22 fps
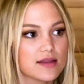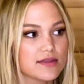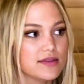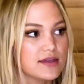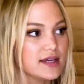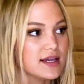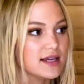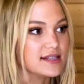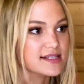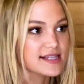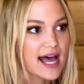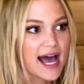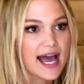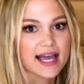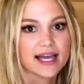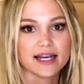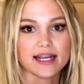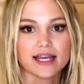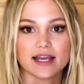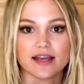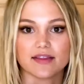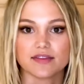the
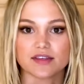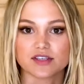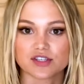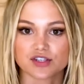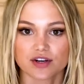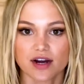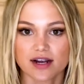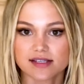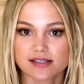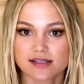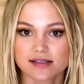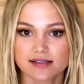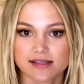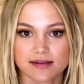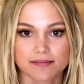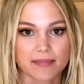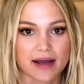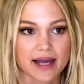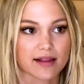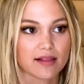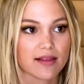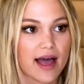anxiety and the stresses
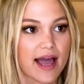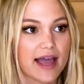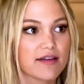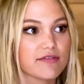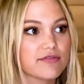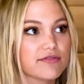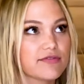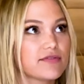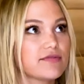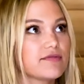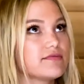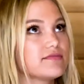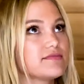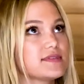in my life